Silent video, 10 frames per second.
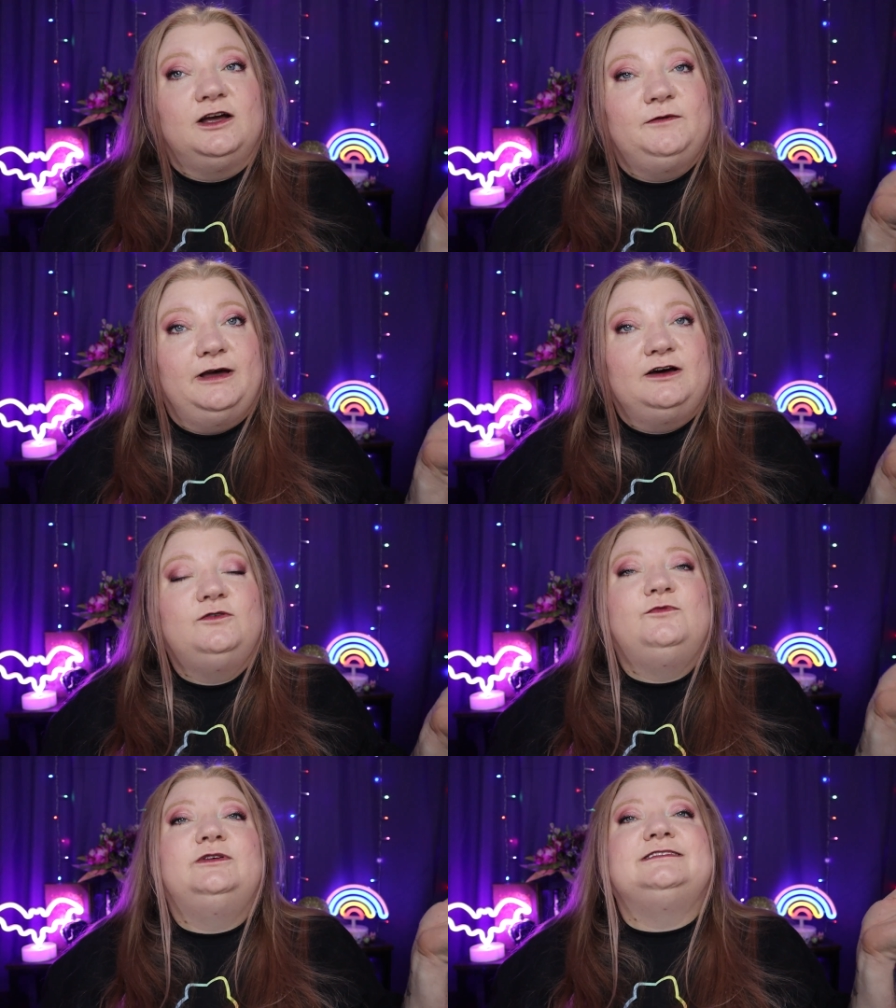talk
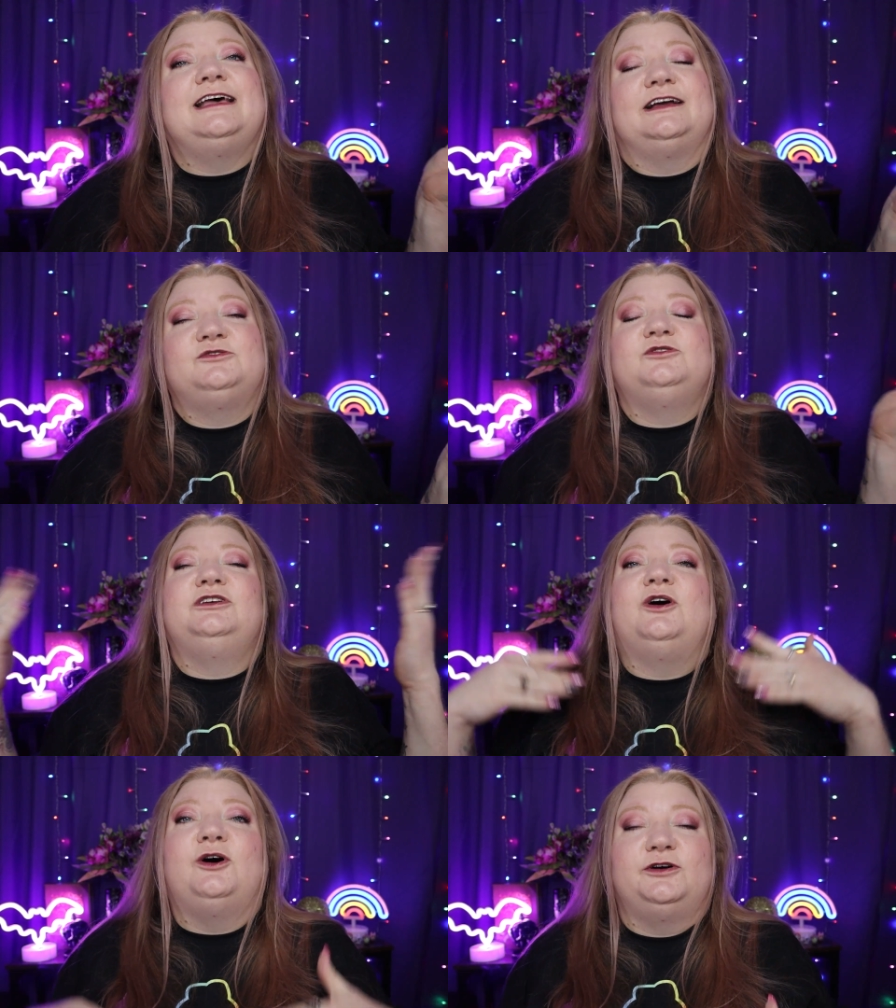about what's
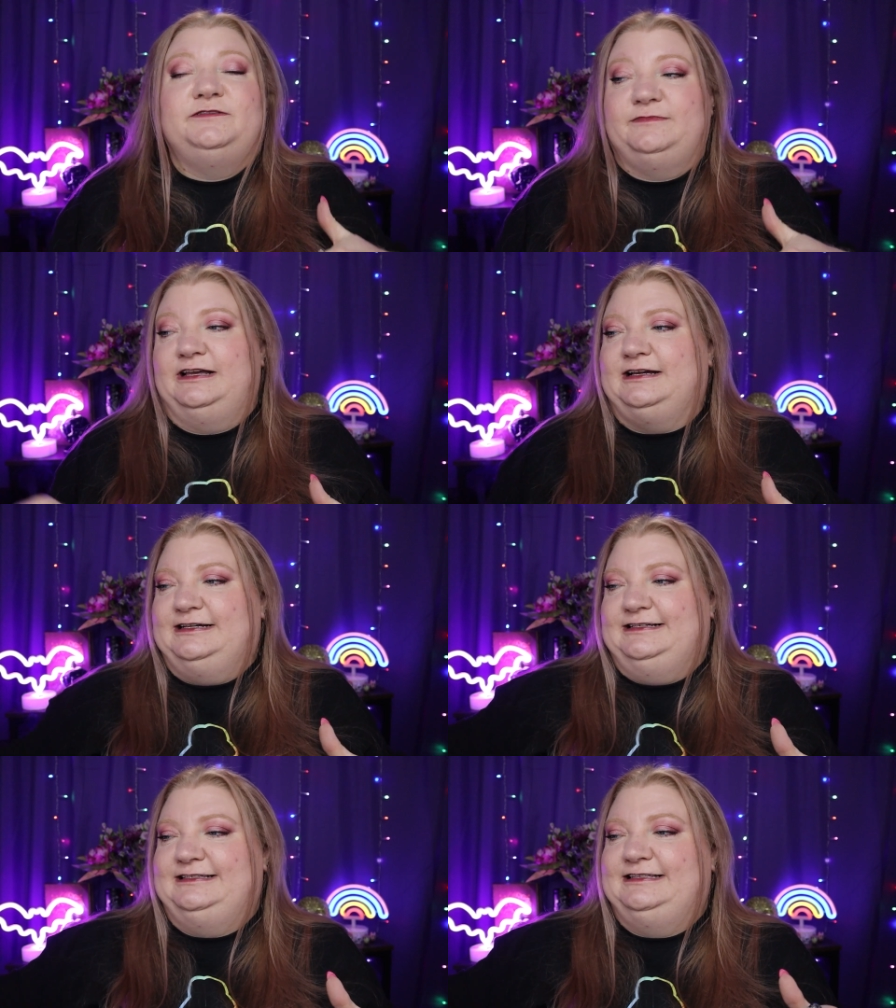actually on my
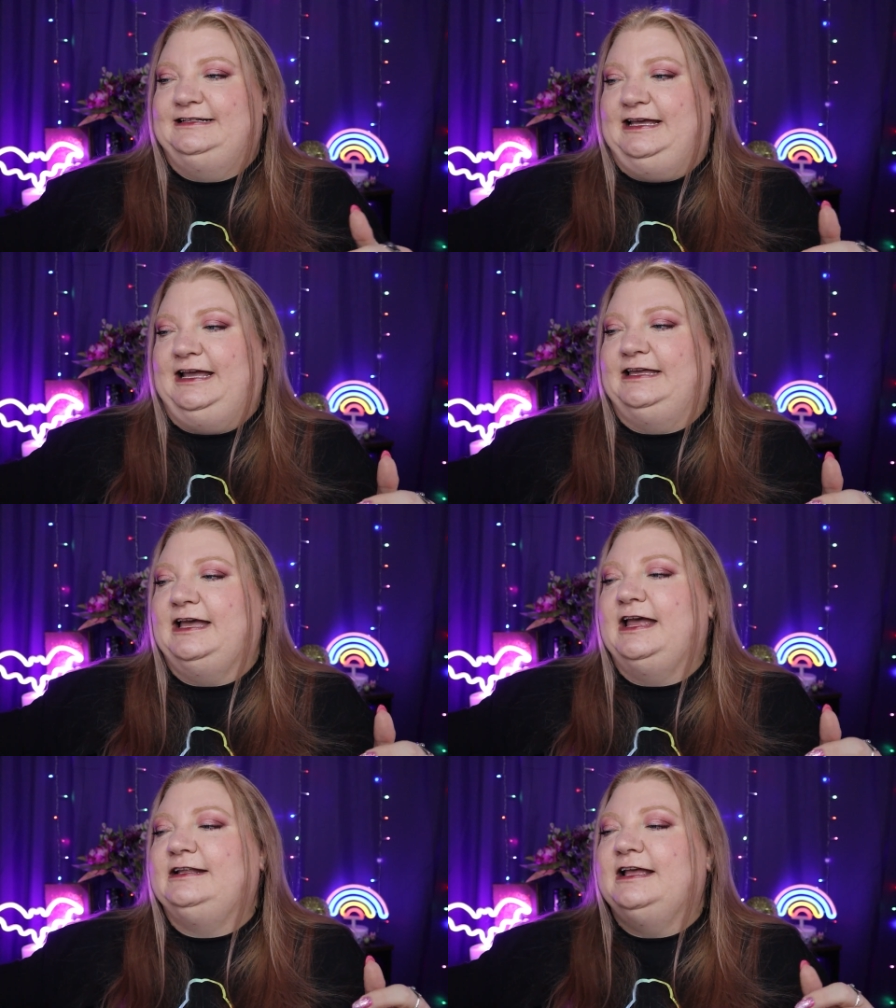eyes
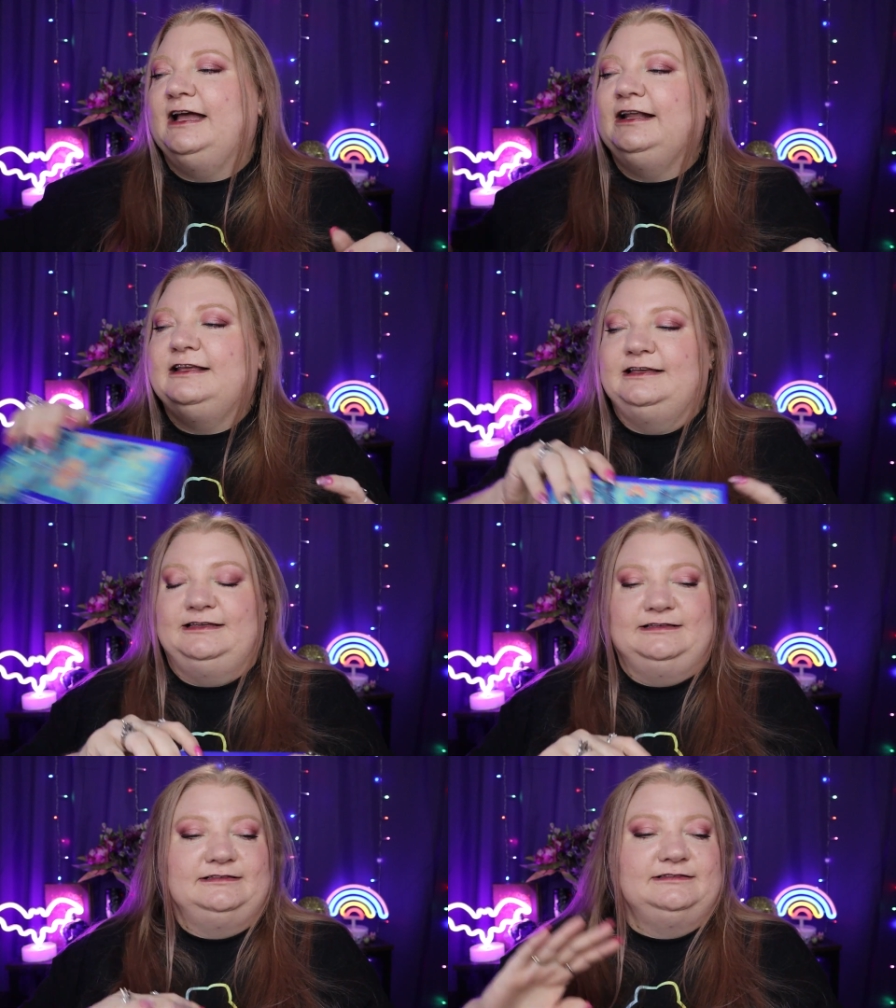today, and that
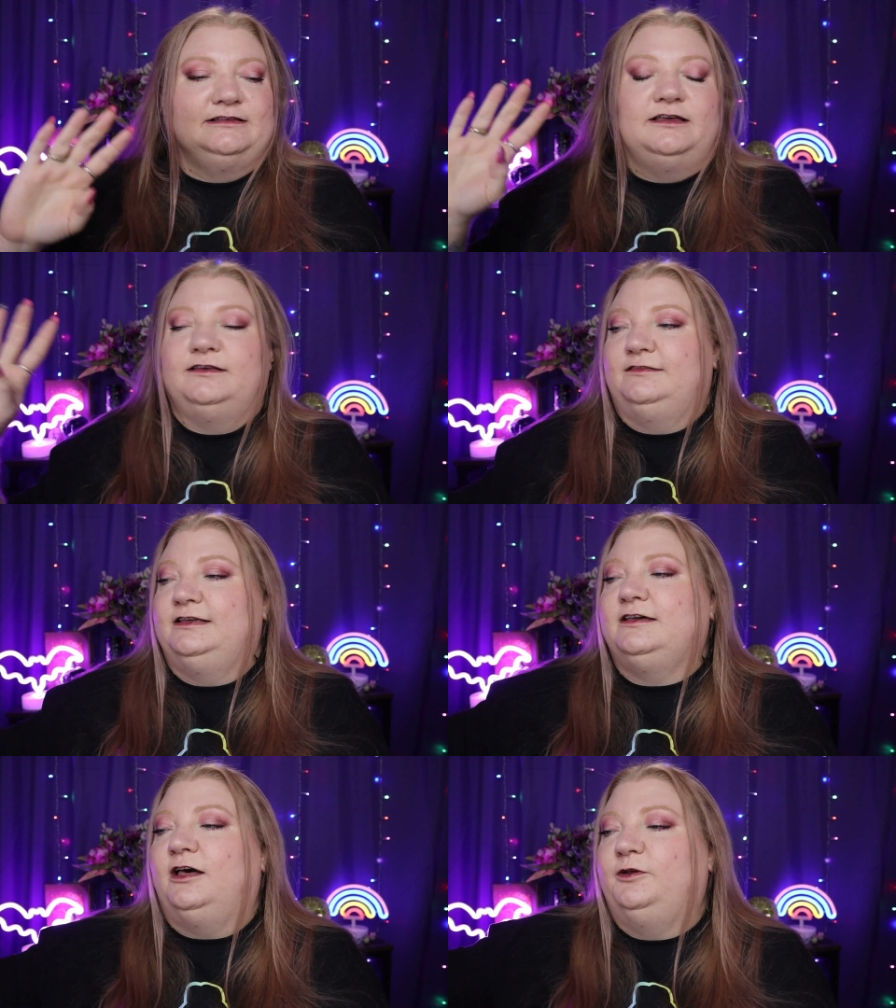is
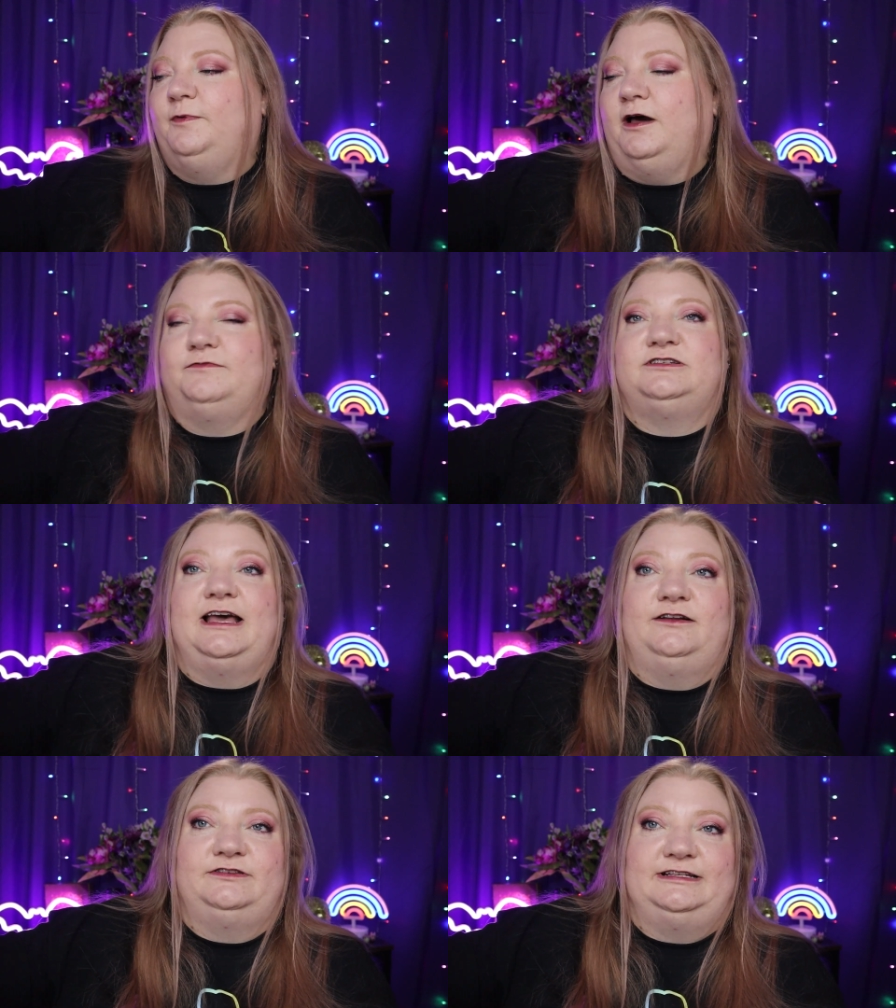the ColourPop
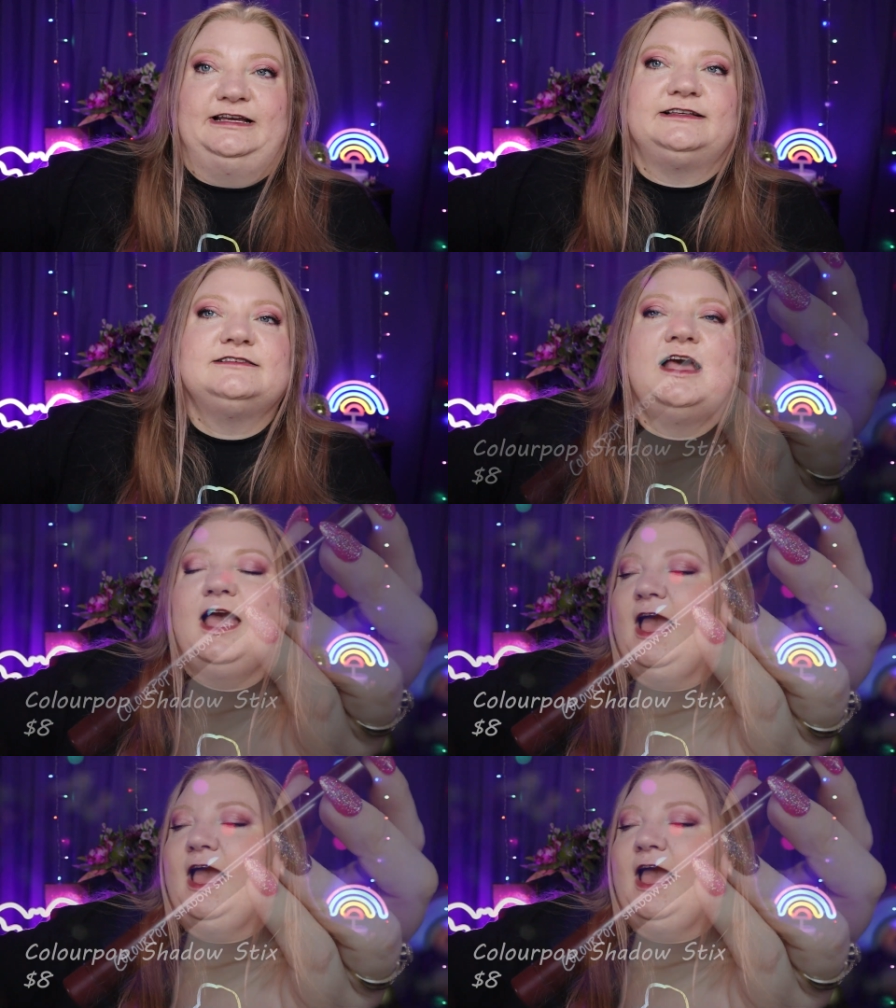shadow sticks,